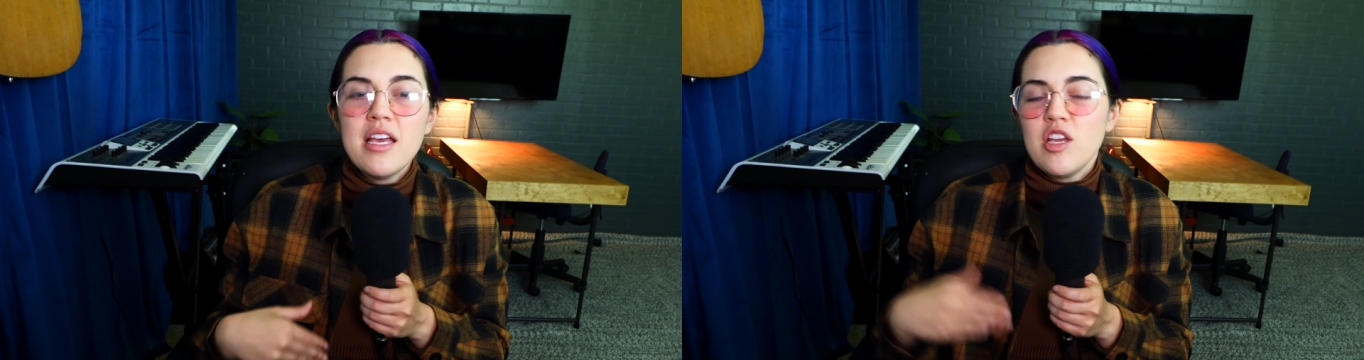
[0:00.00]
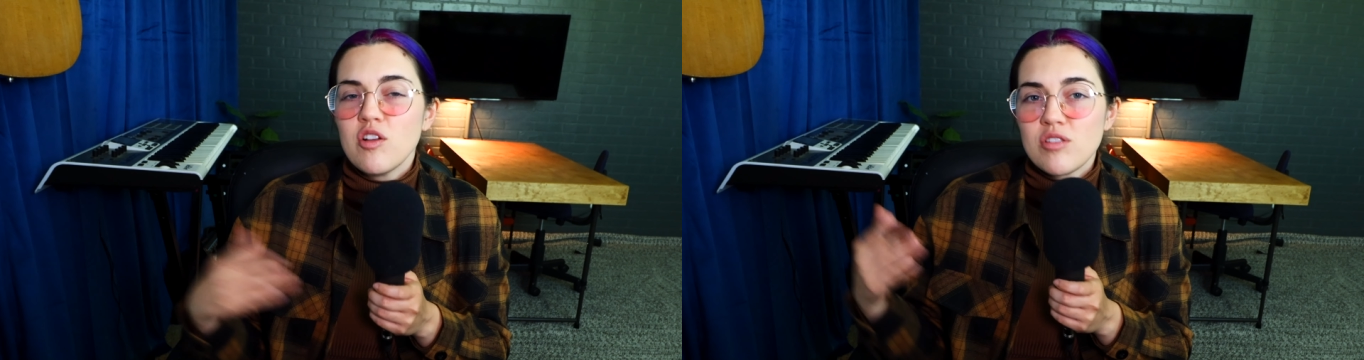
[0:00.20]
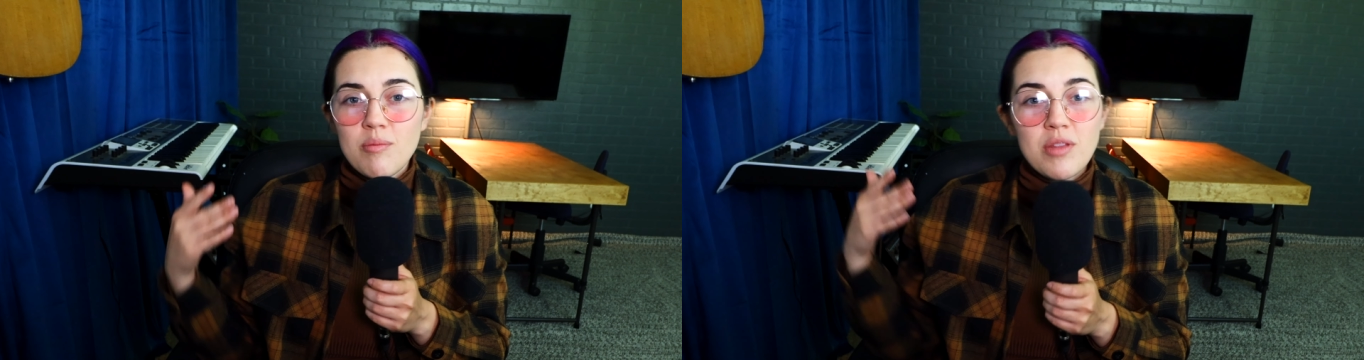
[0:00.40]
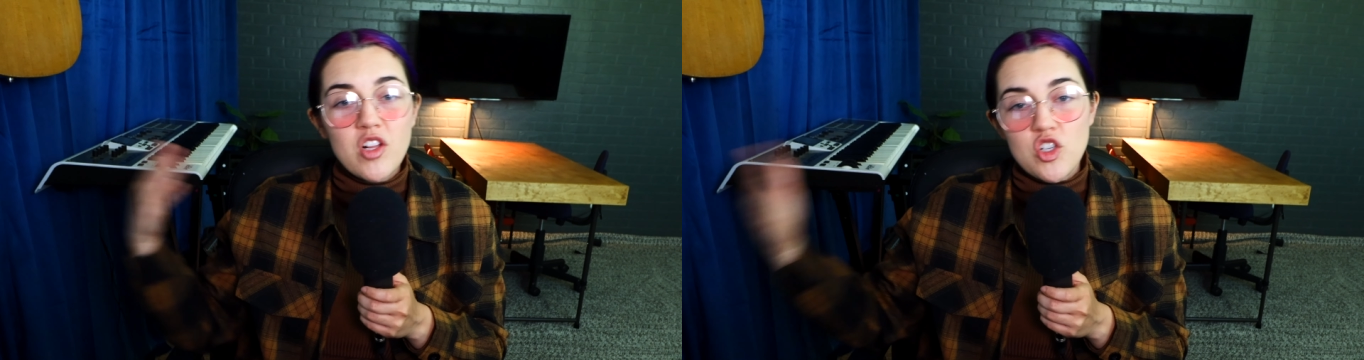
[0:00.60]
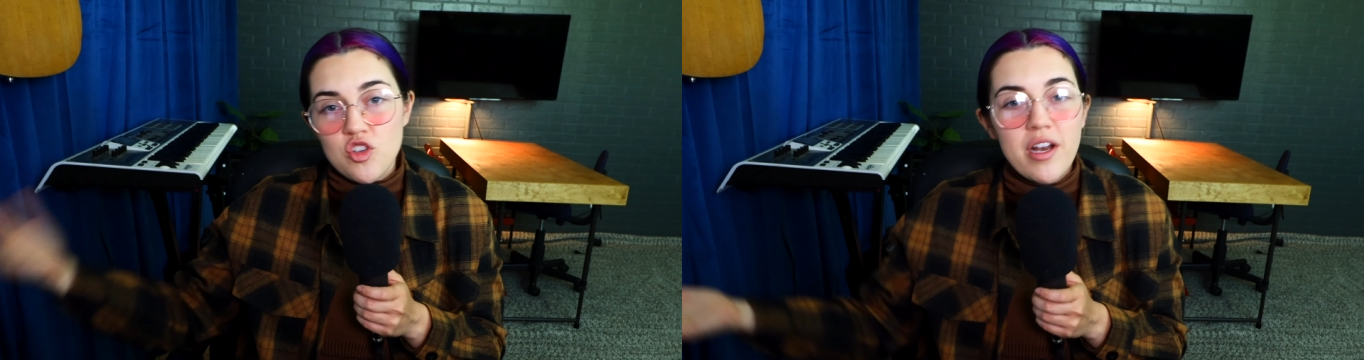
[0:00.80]
You know, something
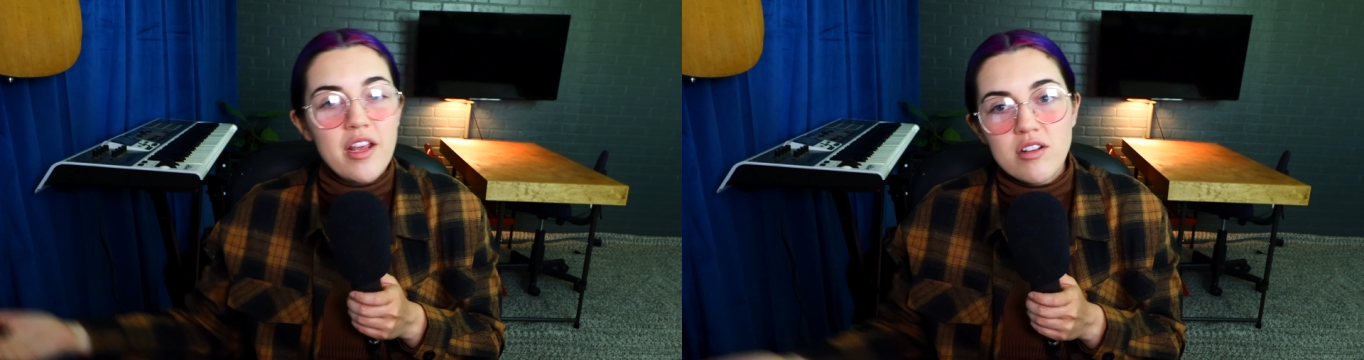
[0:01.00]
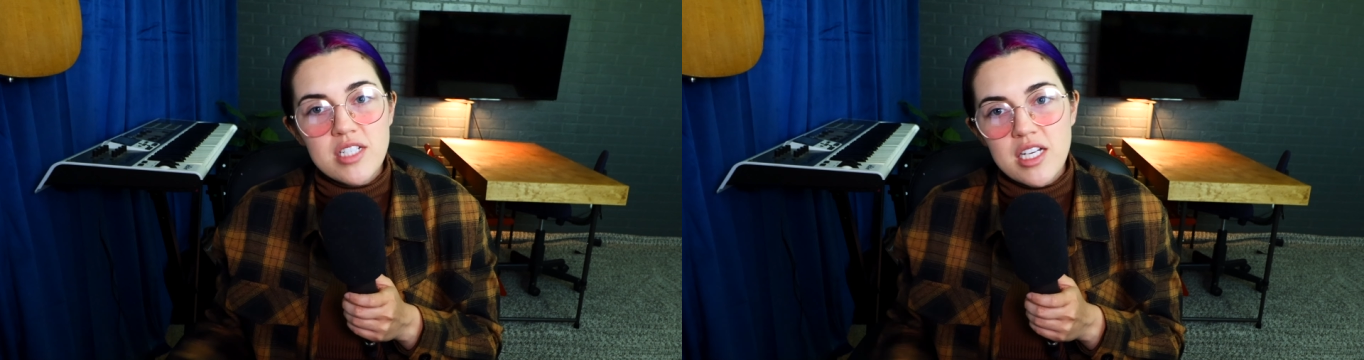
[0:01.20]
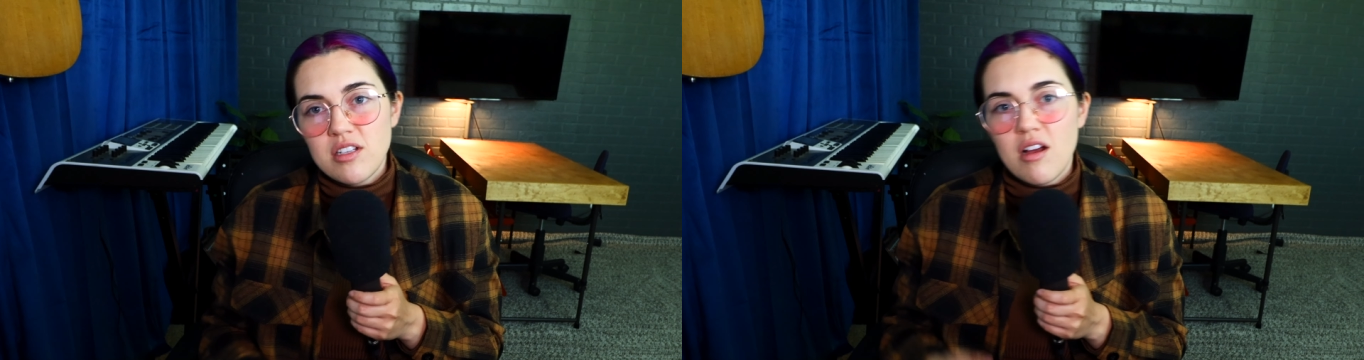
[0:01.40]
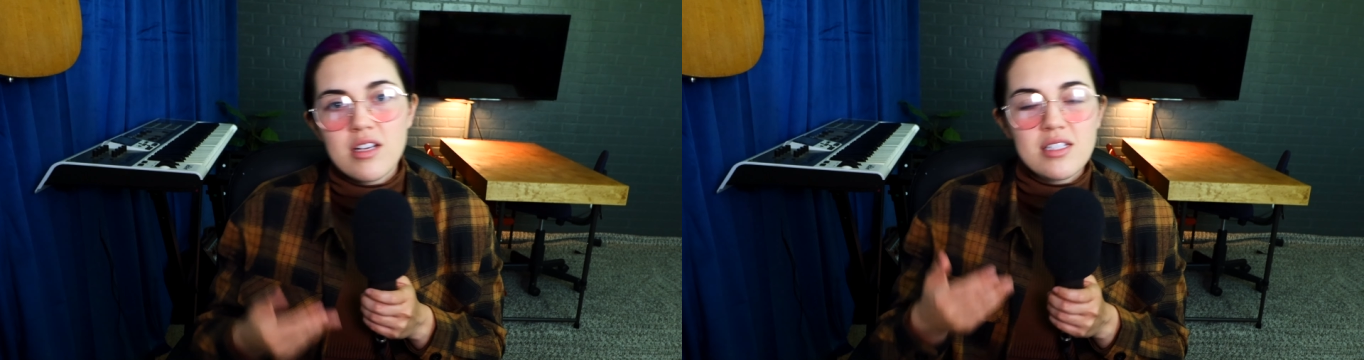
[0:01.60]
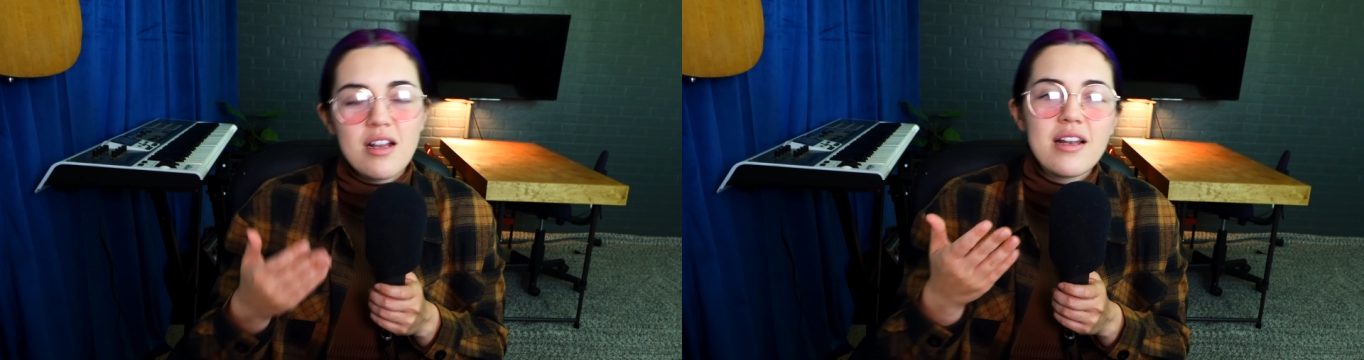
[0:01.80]
that's trending on
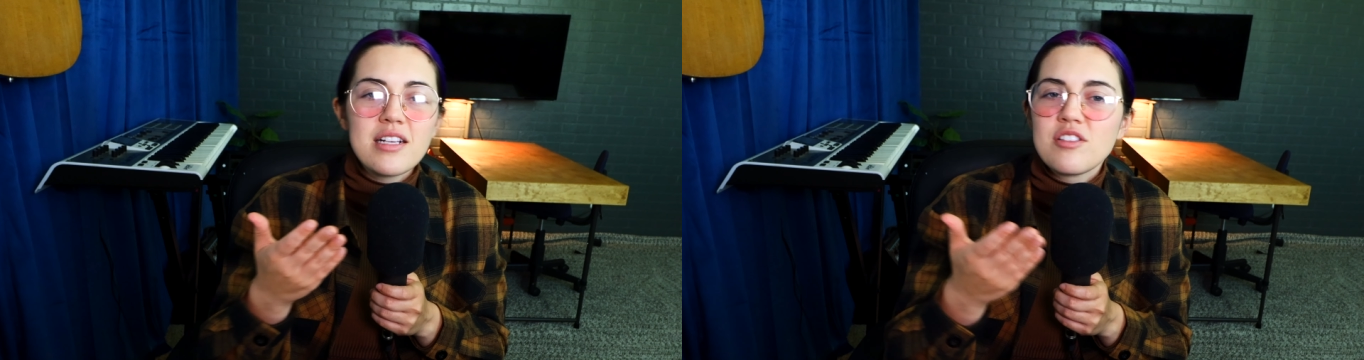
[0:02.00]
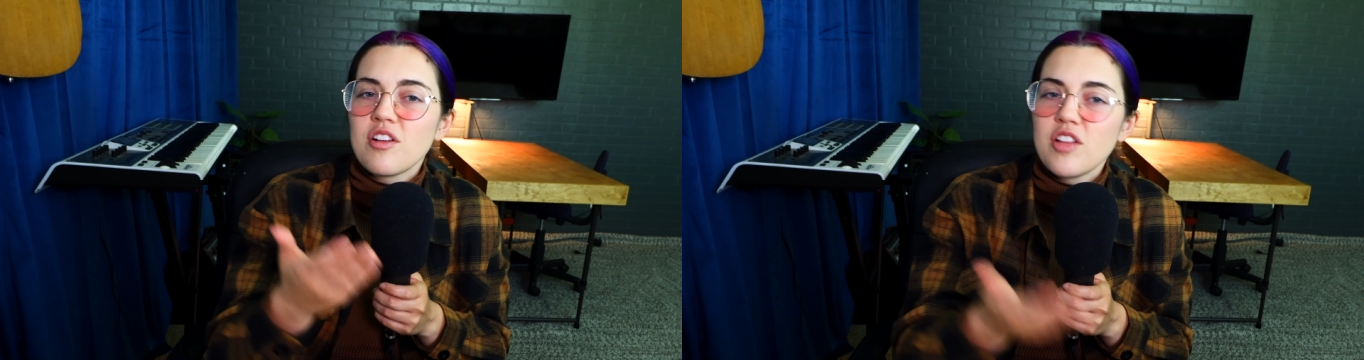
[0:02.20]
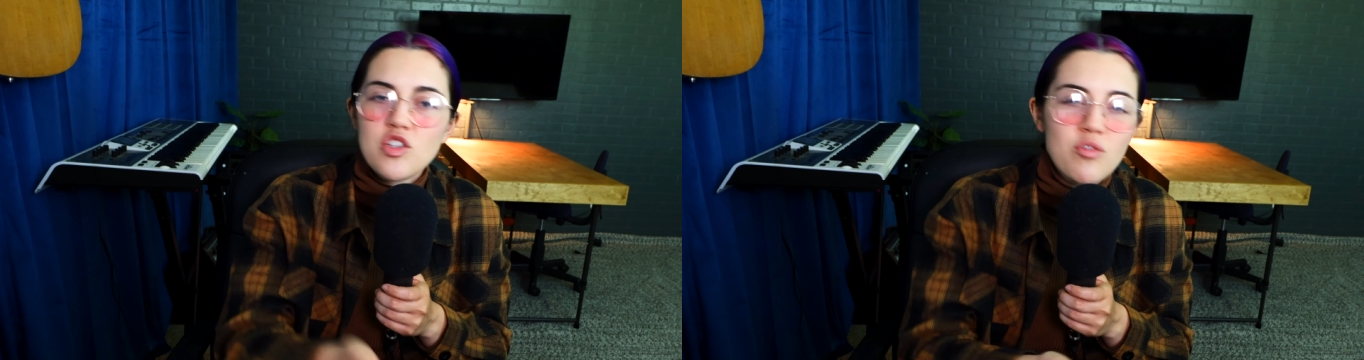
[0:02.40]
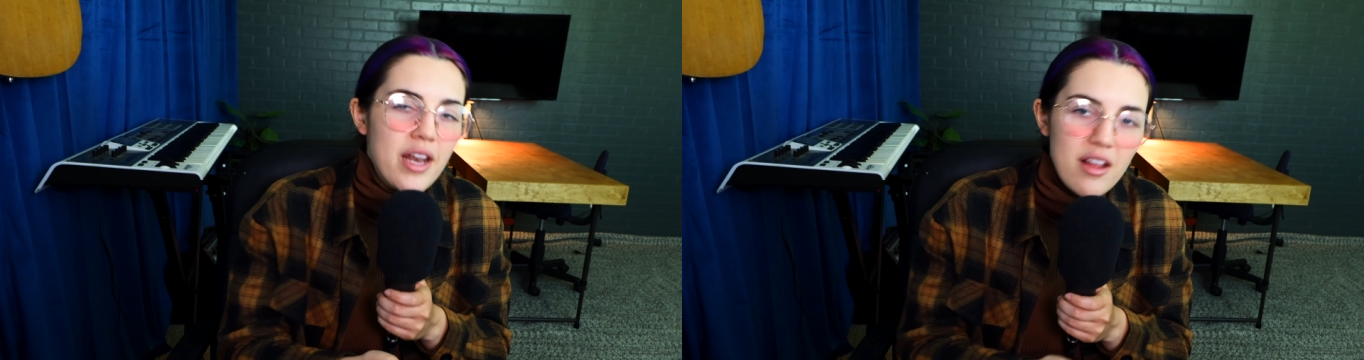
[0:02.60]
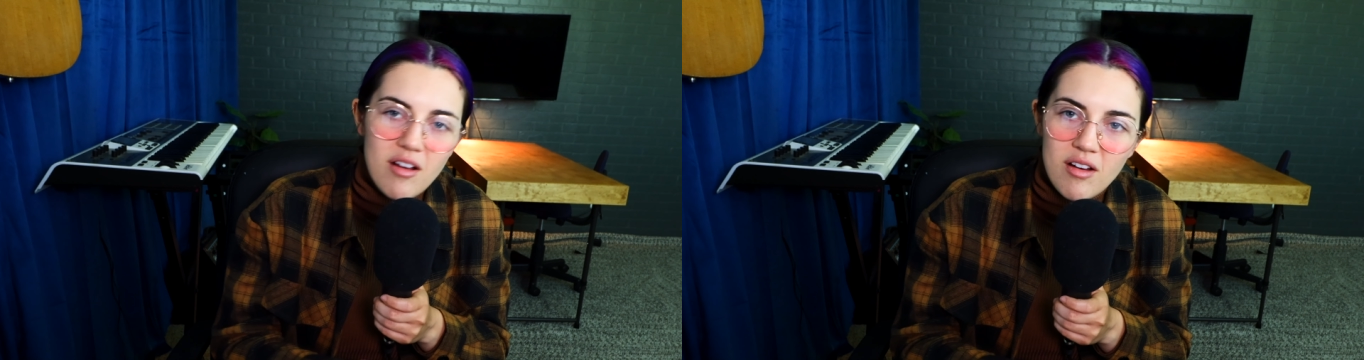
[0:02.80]
TikTok is not necessarily
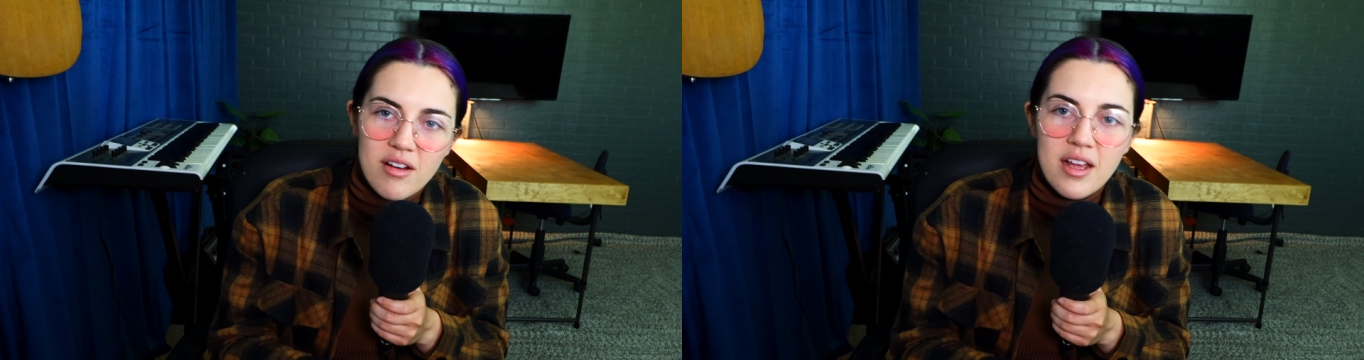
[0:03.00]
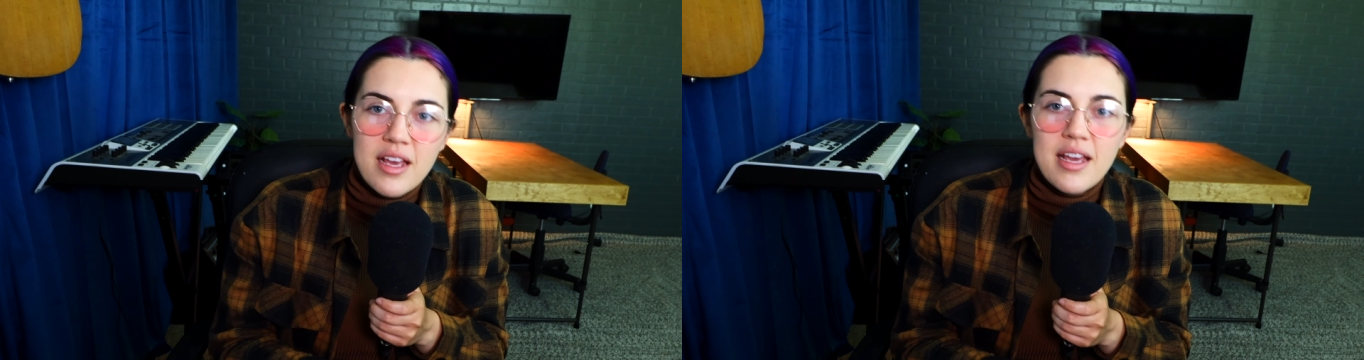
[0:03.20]
trending on